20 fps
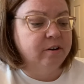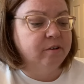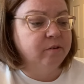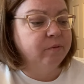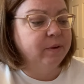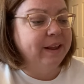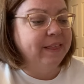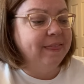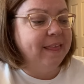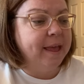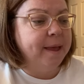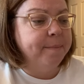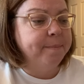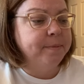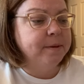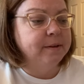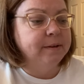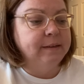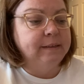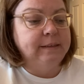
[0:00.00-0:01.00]
read
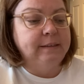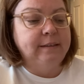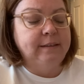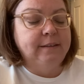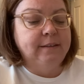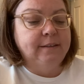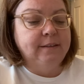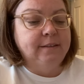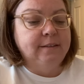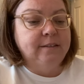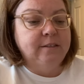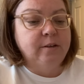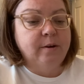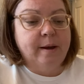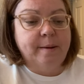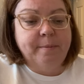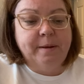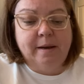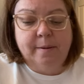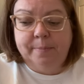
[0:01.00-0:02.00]
them. So
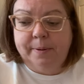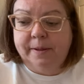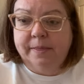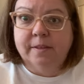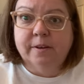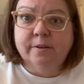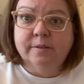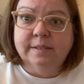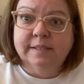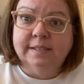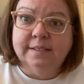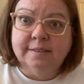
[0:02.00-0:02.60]
I'm gonna put those,